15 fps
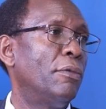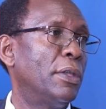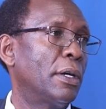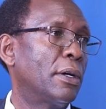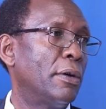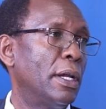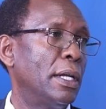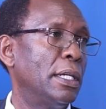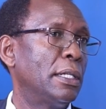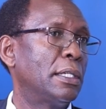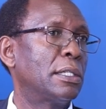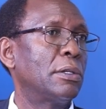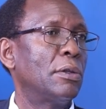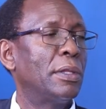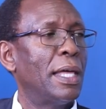of the
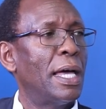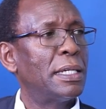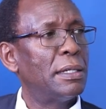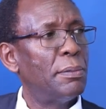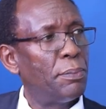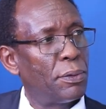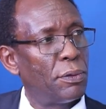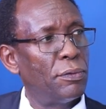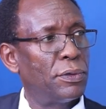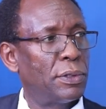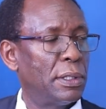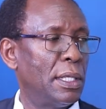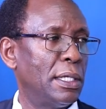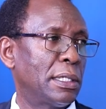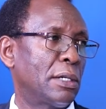credit. So that
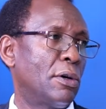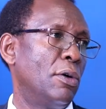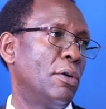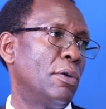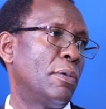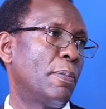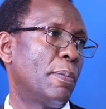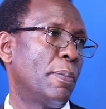improves the score.